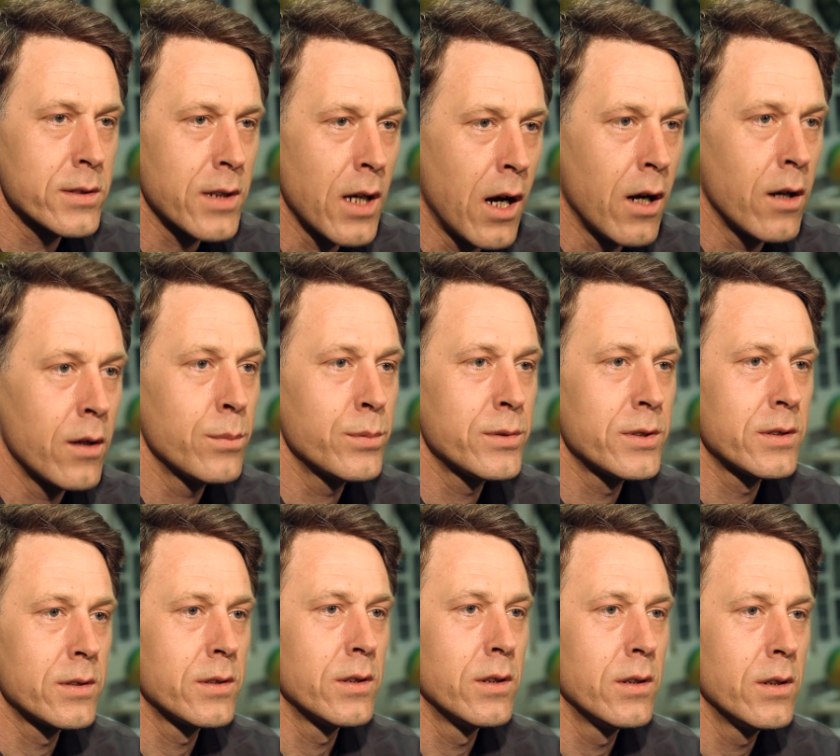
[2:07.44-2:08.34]

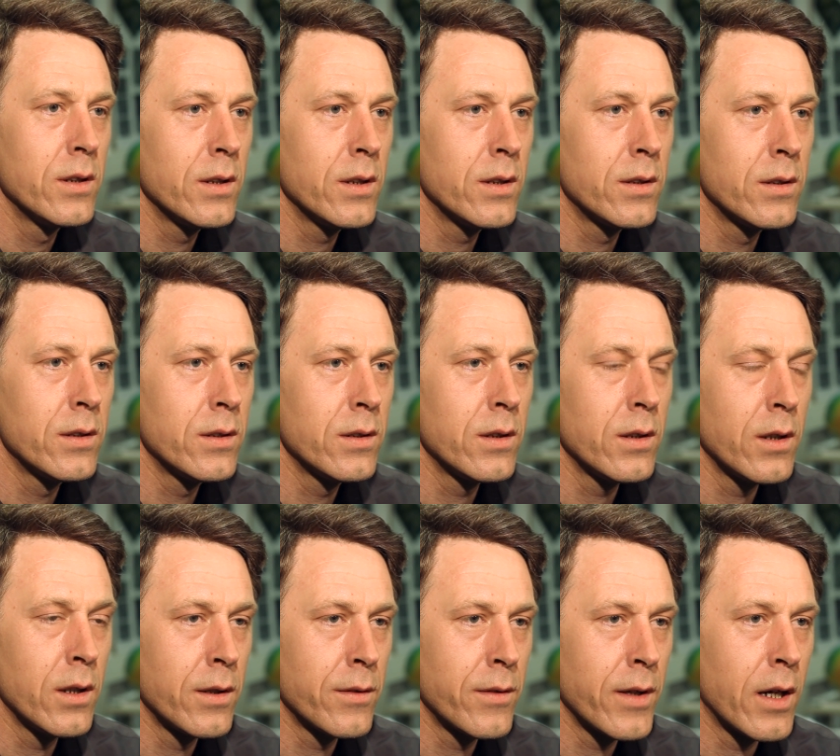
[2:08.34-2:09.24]
scarps in
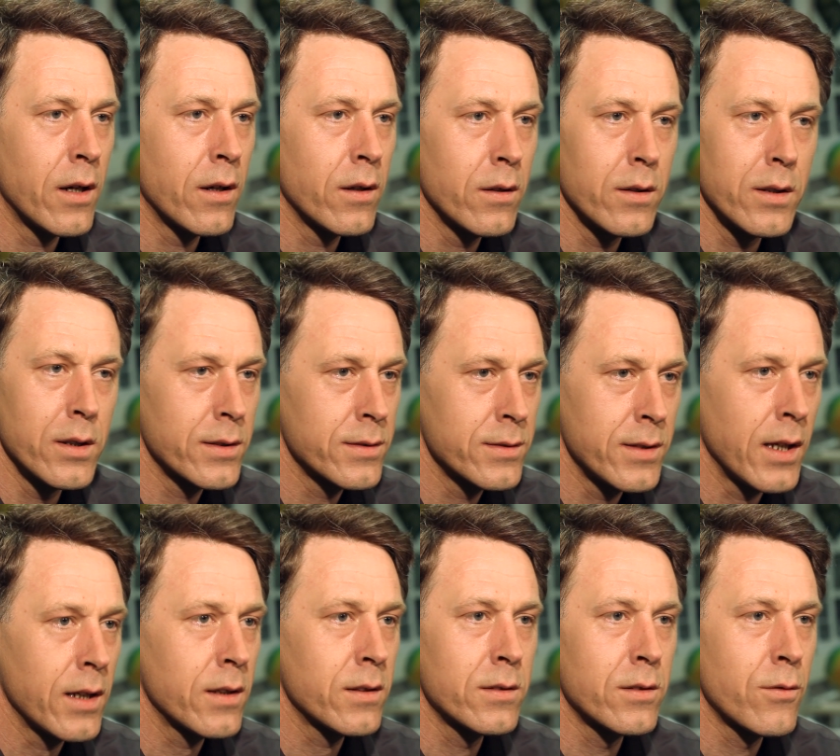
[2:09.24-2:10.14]
uh, their
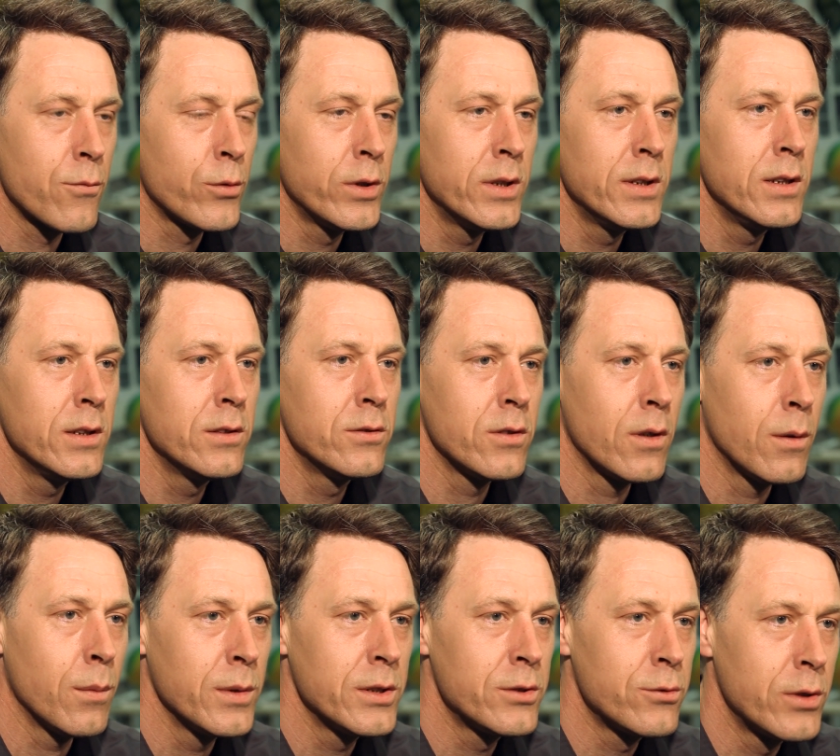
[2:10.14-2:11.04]
exact 3D
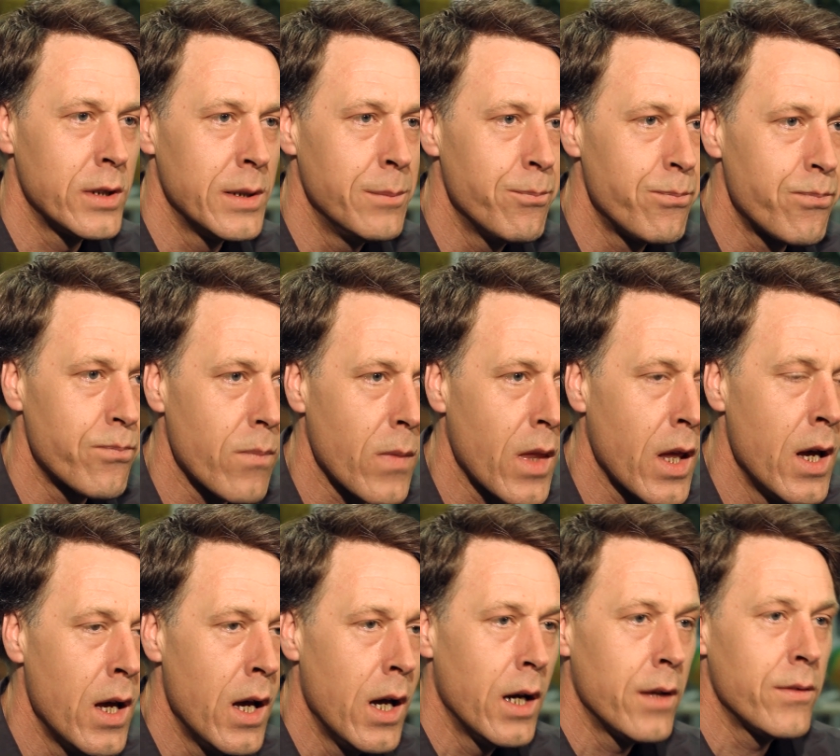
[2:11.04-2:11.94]
geometry.
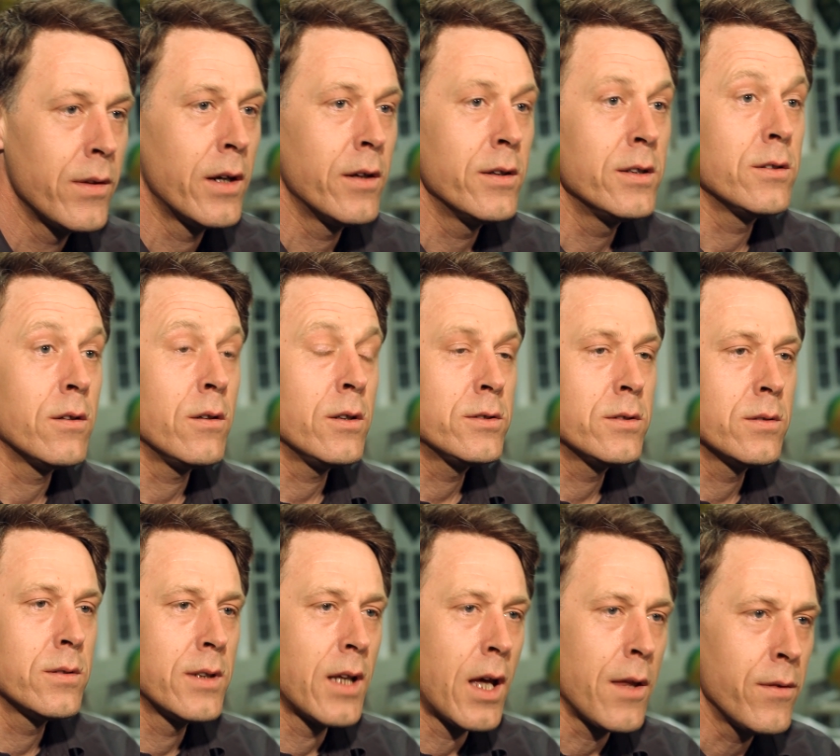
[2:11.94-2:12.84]
And there is
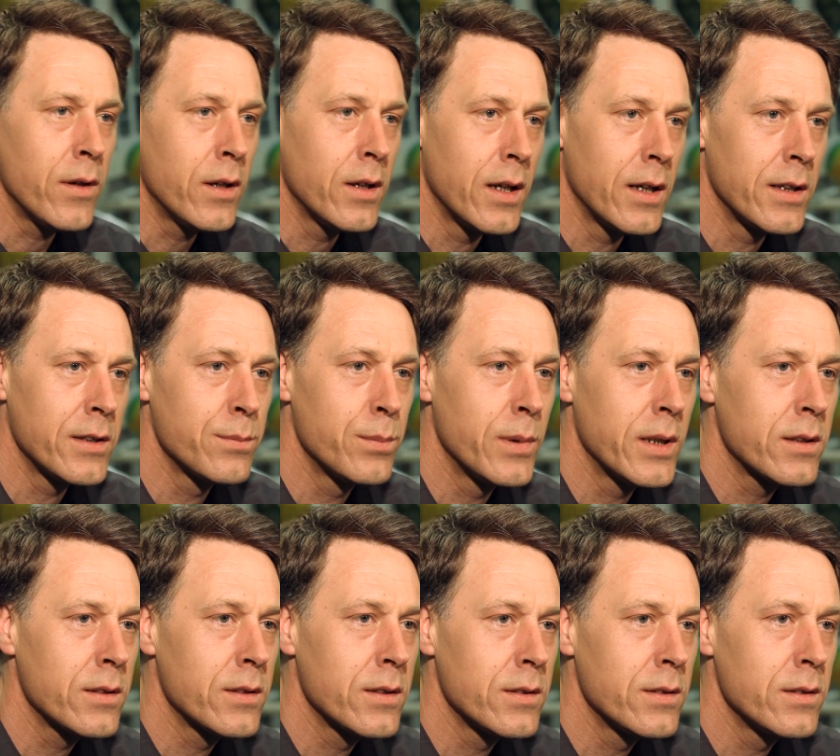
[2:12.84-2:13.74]
also another
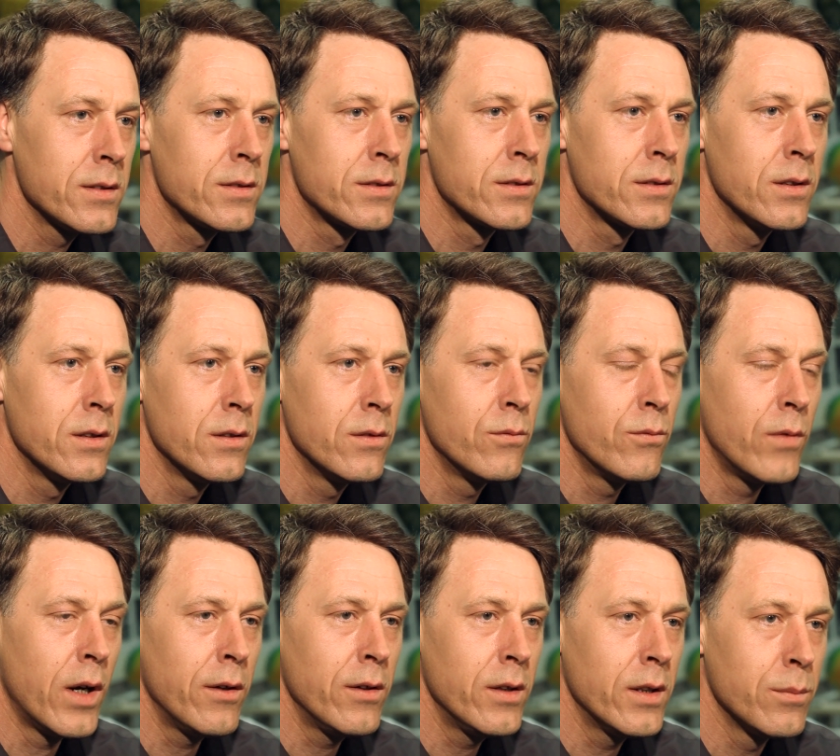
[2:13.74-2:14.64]
aspect that is
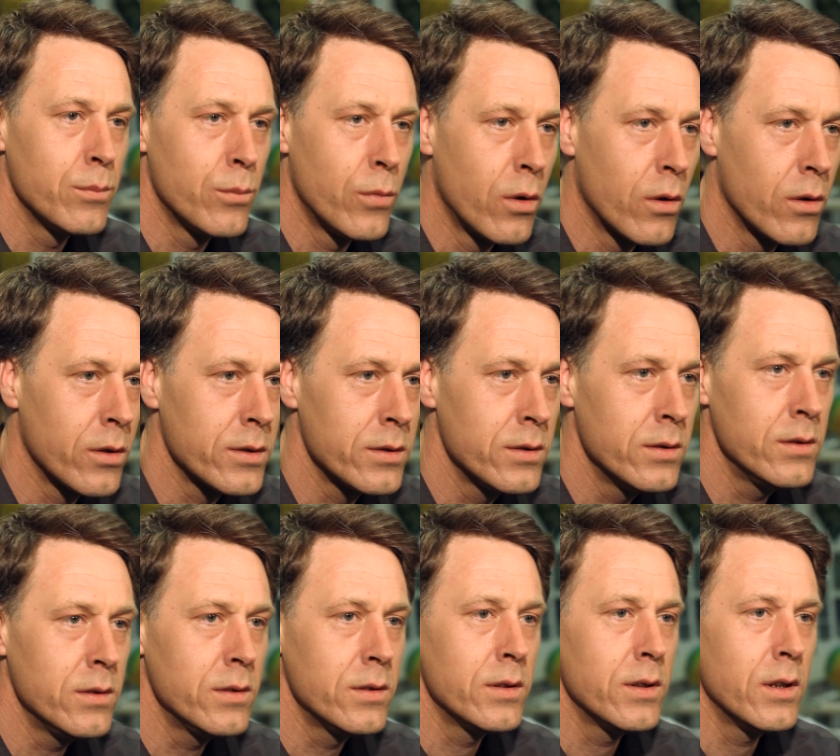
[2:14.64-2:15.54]
very
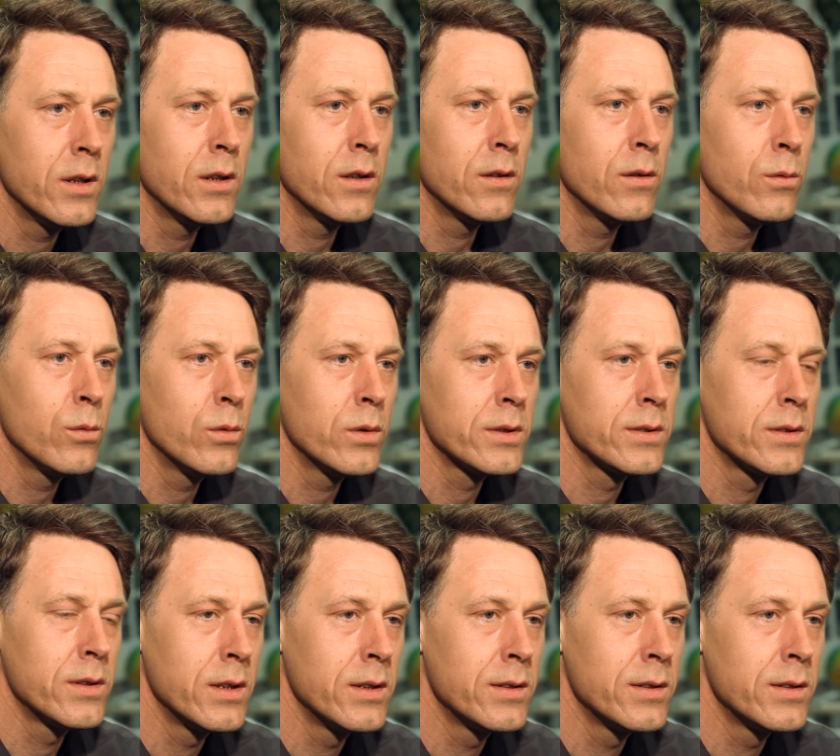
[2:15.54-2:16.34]
important uh, with